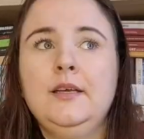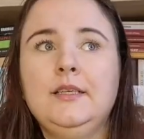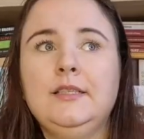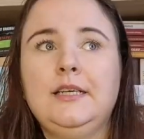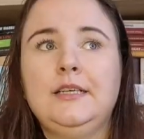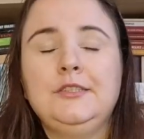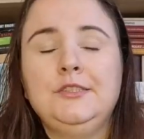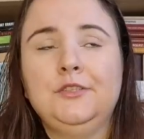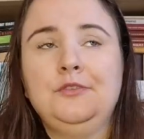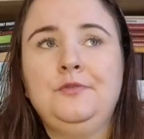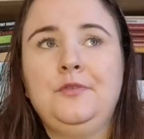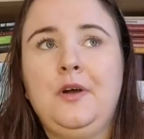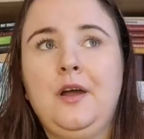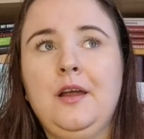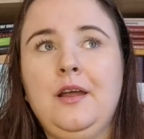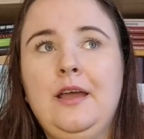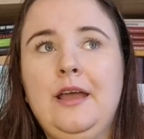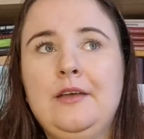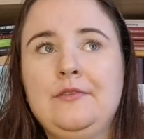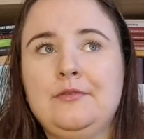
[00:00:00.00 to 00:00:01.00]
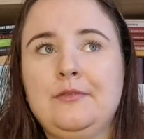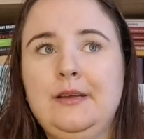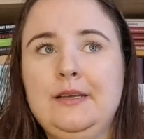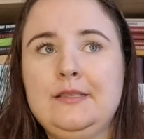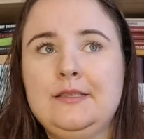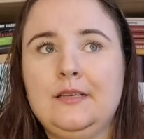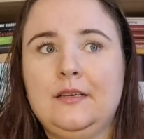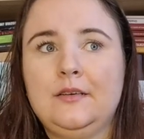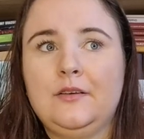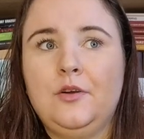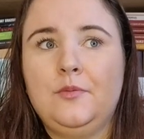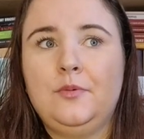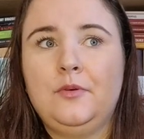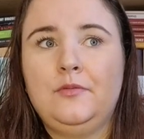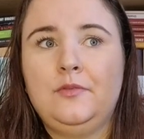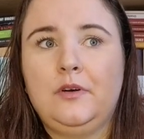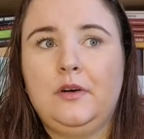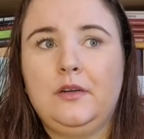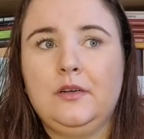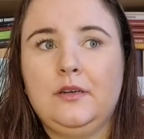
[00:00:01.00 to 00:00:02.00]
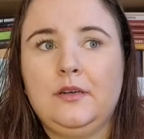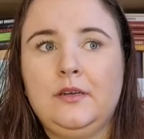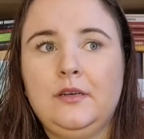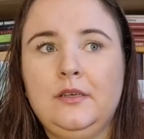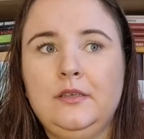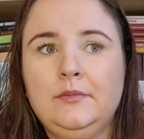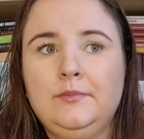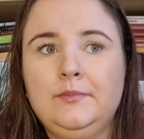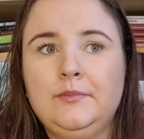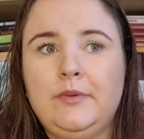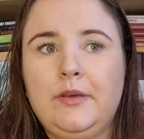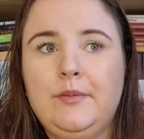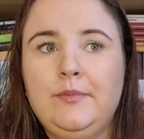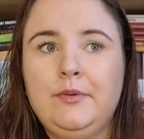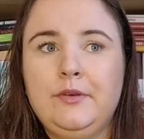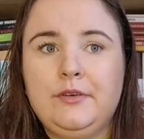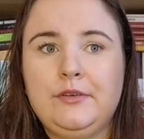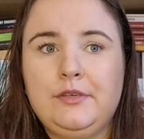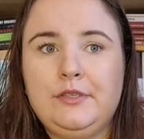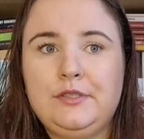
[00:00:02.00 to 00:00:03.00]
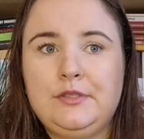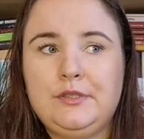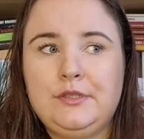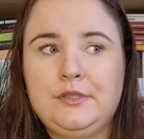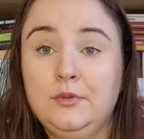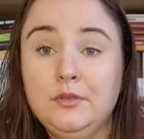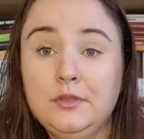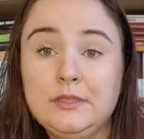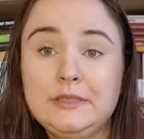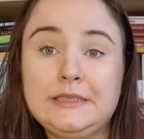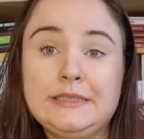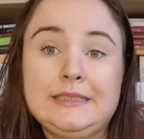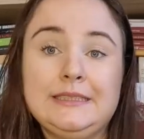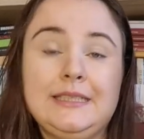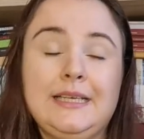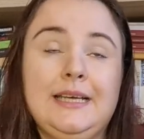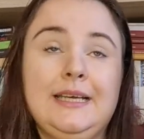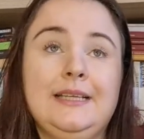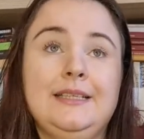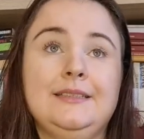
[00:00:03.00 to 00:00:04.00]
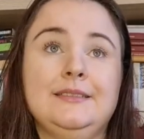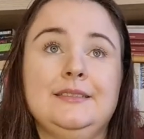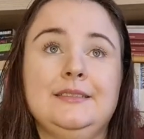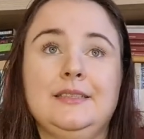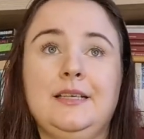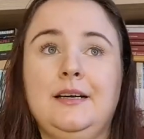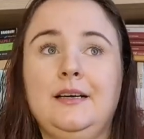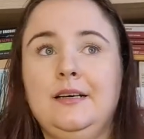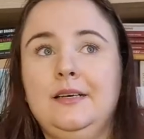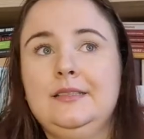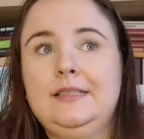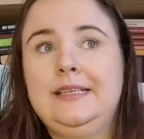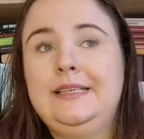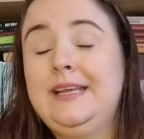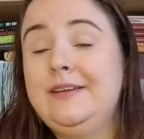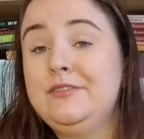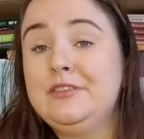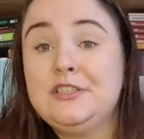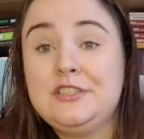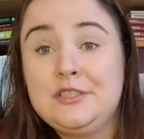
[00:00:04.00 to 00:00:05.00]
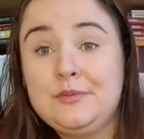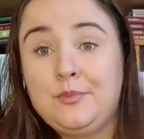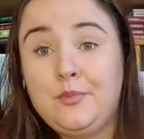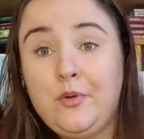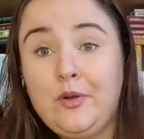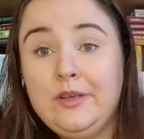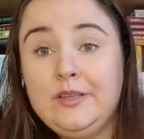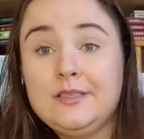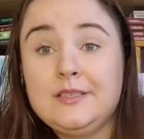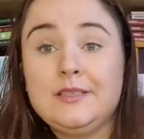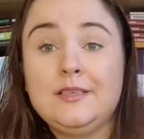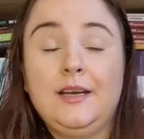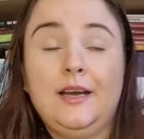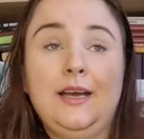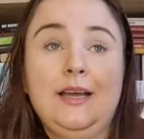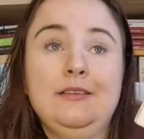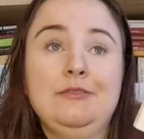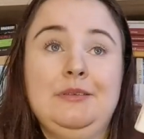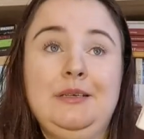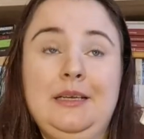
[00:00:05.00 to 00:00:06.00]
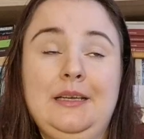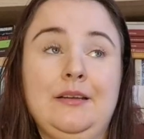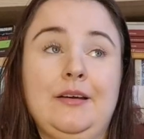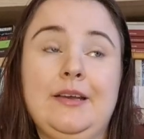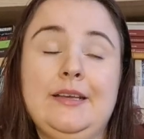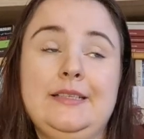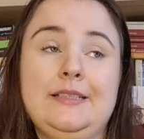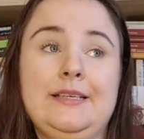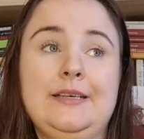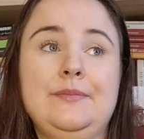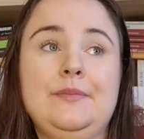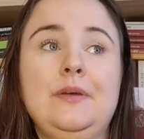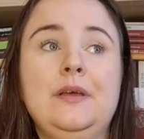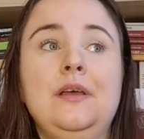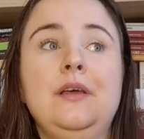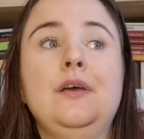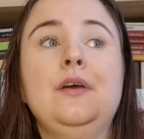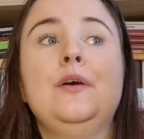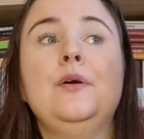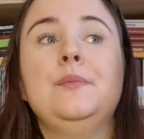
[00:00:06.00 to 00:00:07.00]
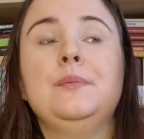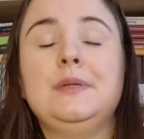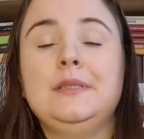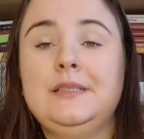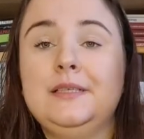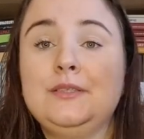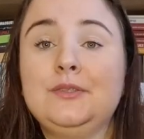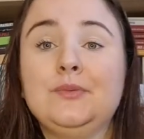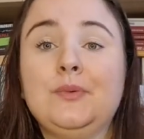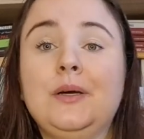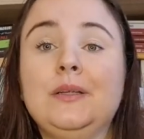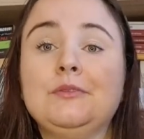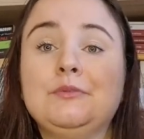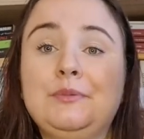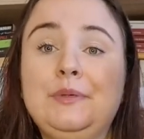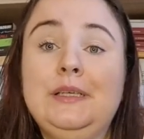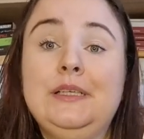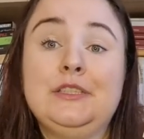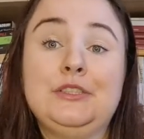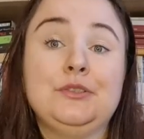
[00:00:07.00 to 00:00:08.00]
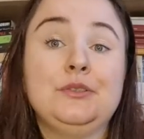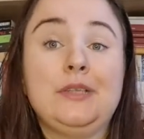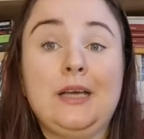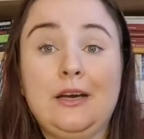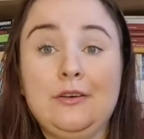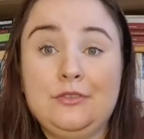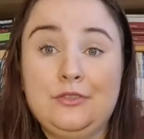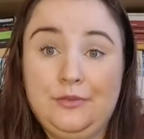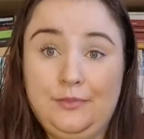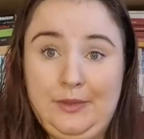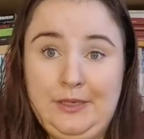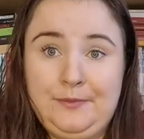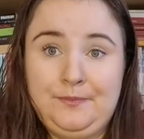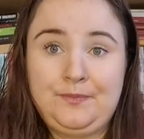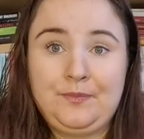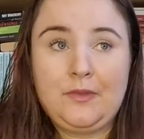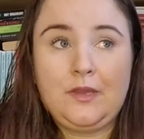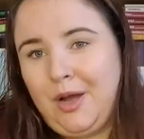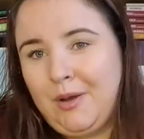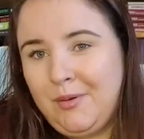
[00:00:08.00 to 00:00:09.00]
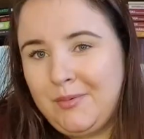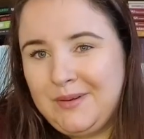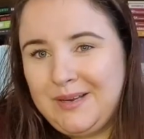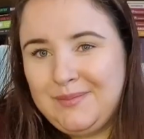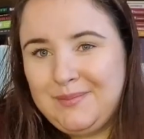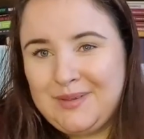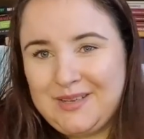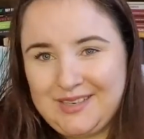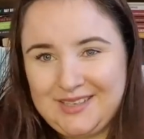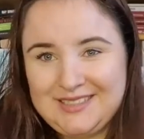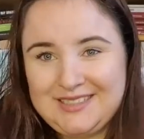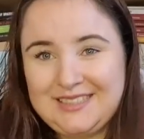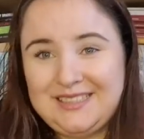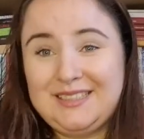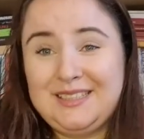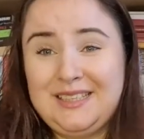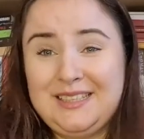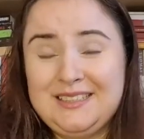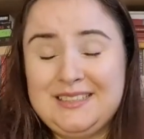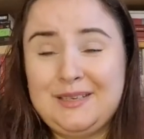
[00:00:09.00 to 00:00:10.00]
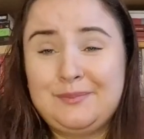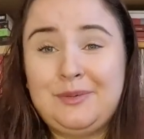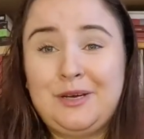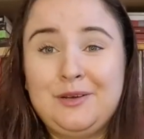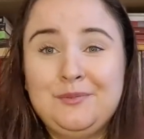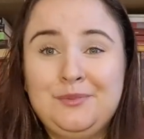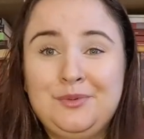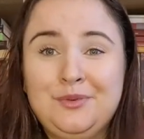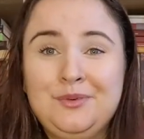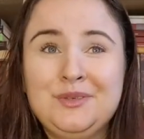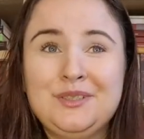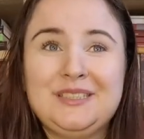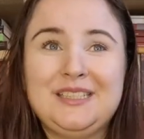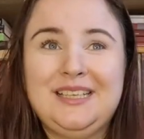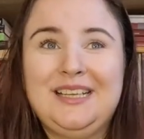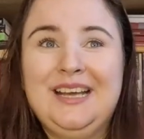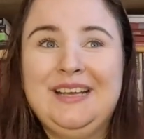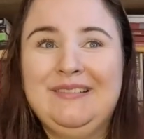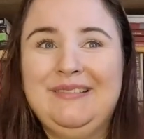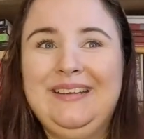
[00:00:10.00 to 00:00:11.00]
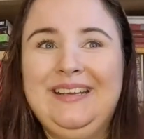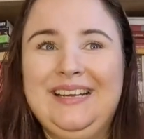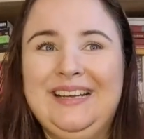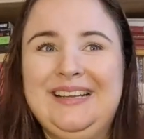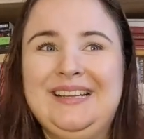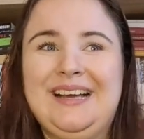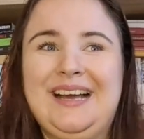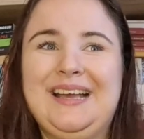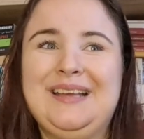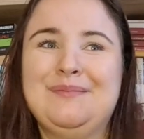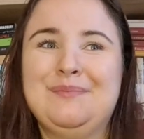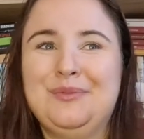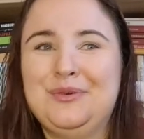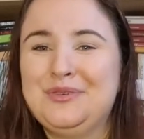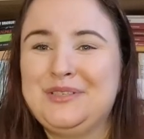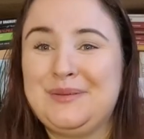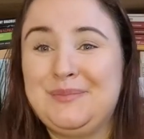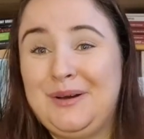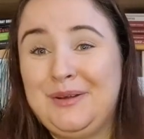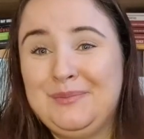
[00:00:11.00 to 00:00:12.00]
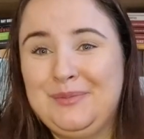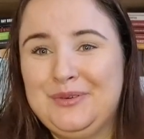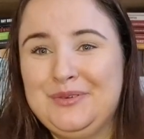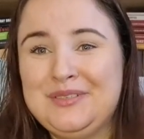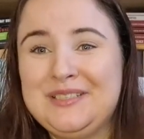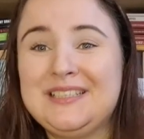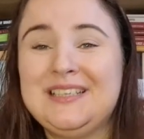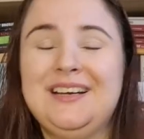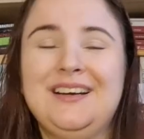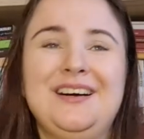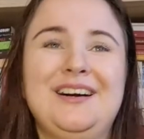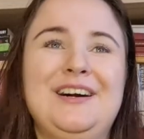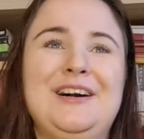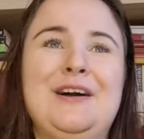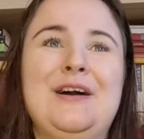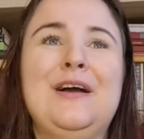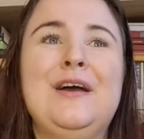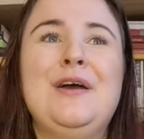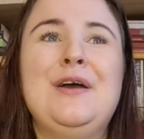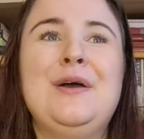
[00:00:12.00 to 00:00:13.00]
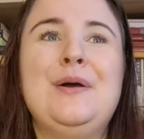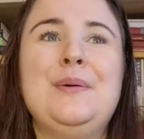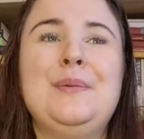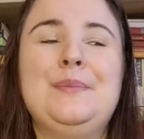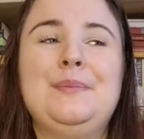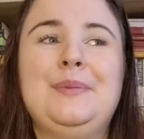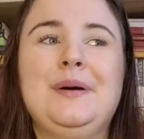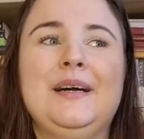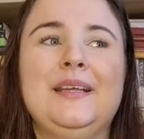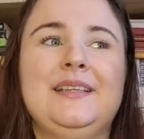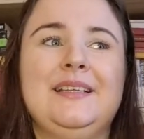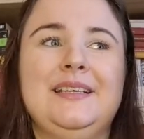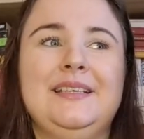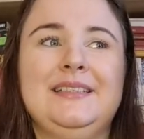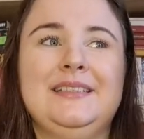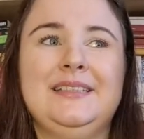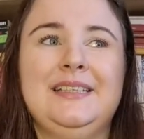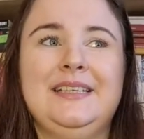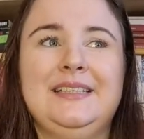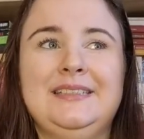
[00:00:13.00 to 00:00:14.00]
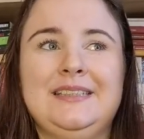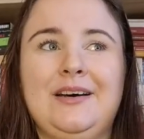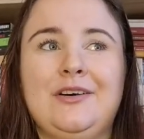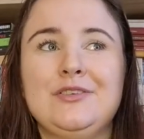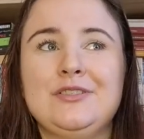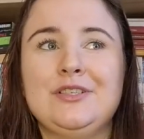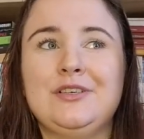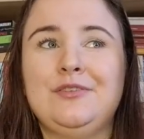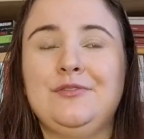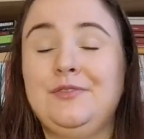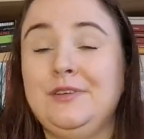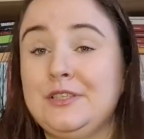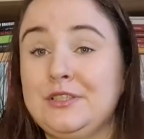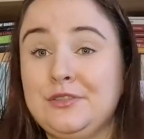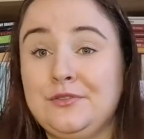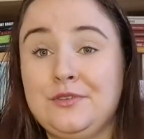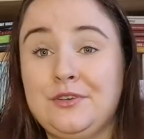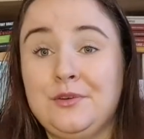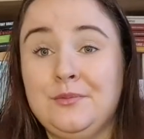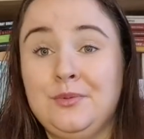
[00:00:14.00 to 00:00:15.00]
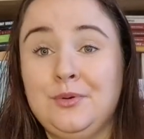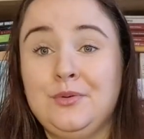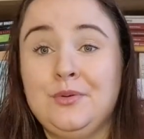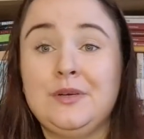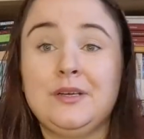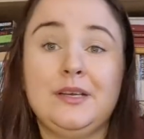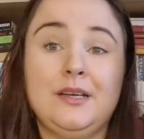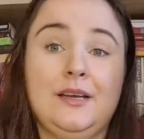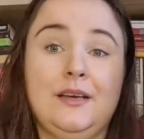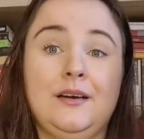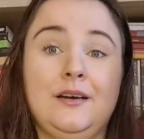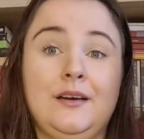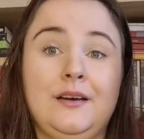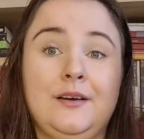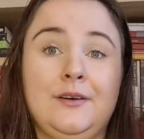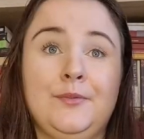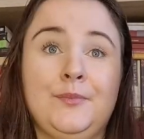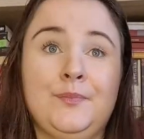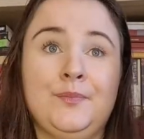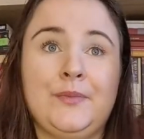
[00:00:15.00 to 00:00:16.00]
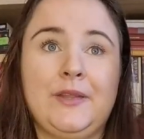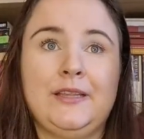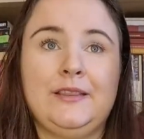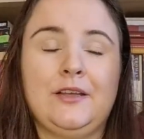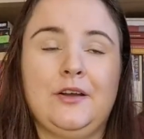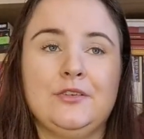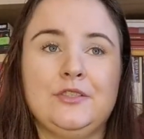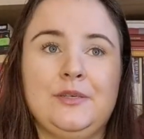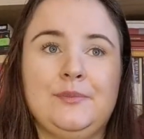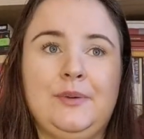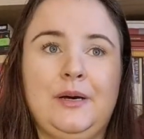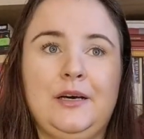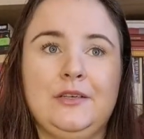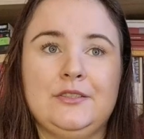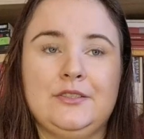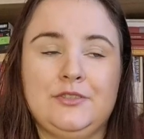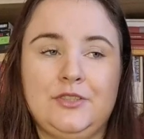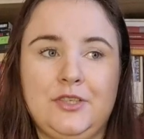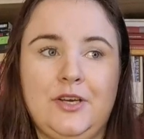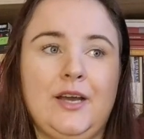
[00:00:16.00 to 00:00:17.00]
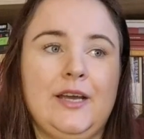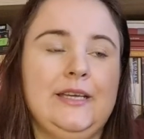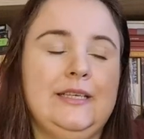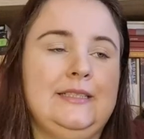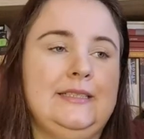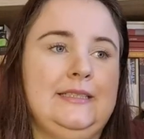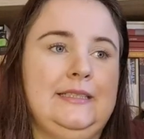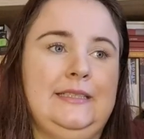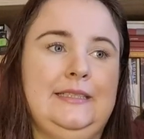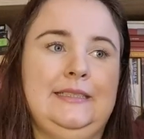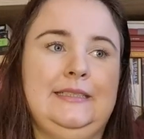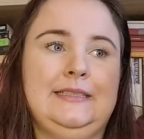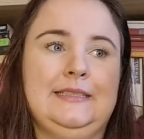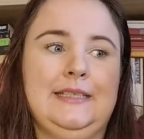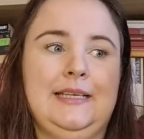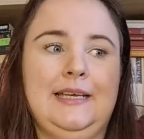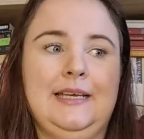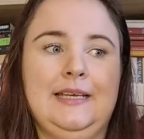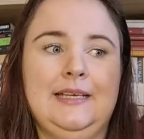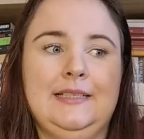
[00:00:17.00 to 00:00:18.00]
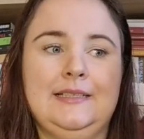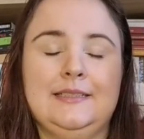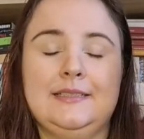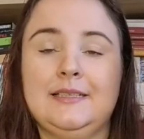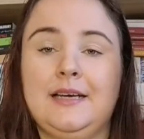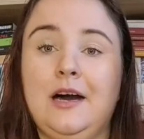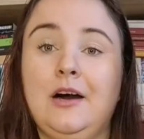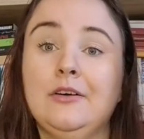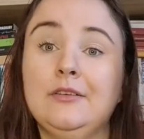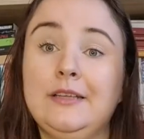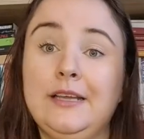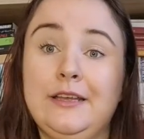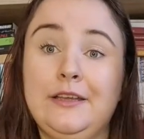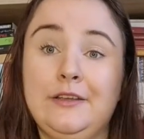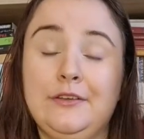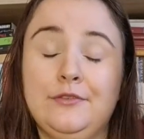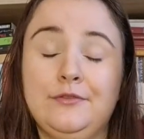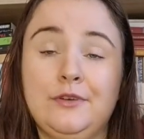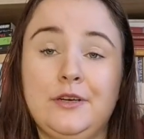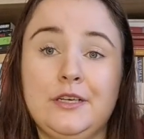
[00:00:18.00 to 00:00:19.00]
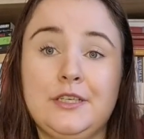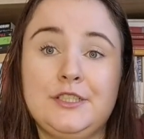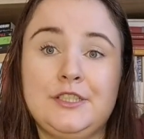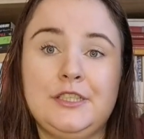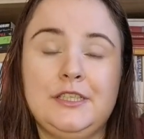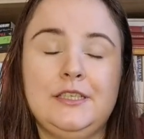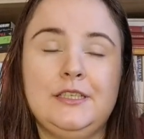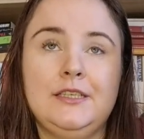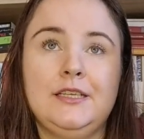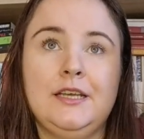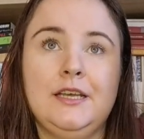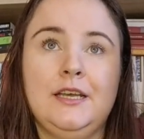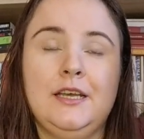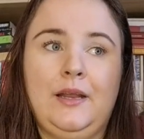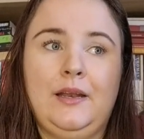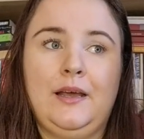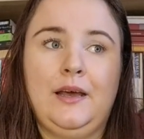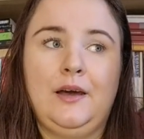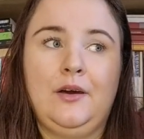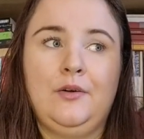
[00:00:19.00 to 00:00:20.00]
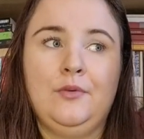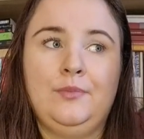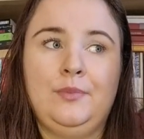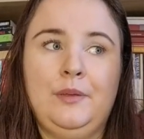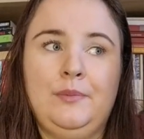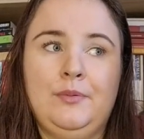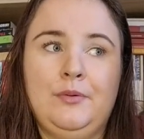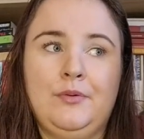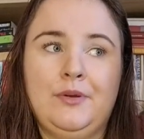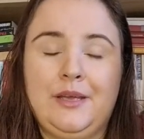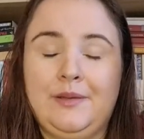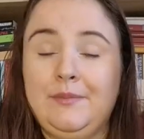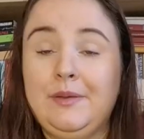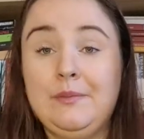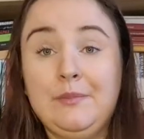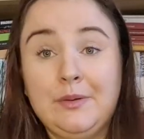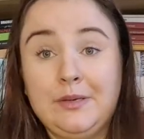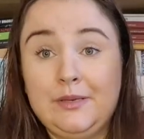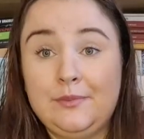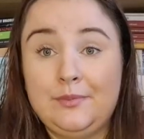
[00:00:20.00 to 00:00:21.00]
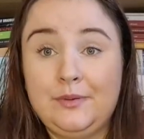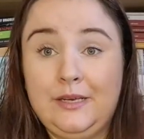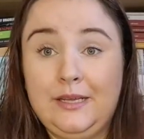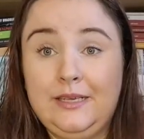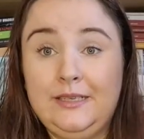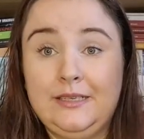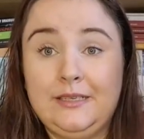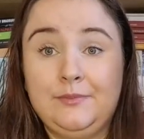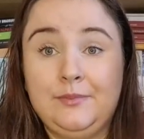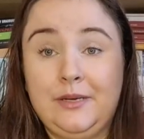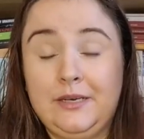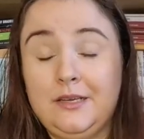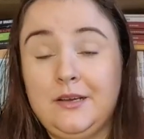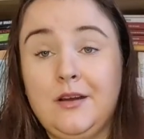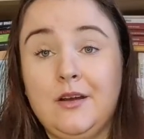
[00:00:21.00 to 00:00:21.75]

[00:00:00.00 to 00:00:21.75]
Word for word: Now so far I've read a couple of other Bradbury's books and uh, they never disappoint. I really like them but this one really stood out to me. Probably because it is about books and I really like books about books. Uh, but it's also a philosophical book. Um, it talks about societies and how they function and how people can be manipulated by the